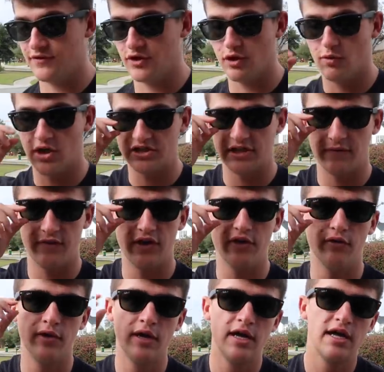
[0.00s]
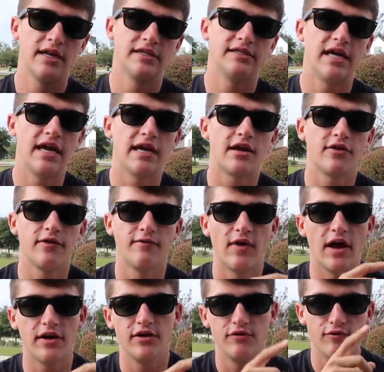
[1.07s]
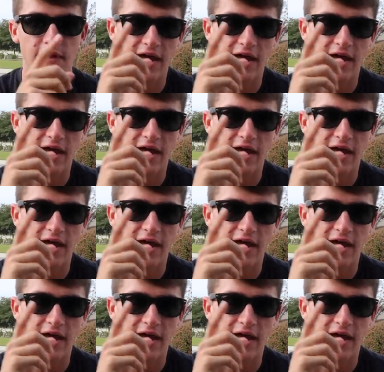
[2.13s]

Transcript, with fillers: if you go watch that video, take the value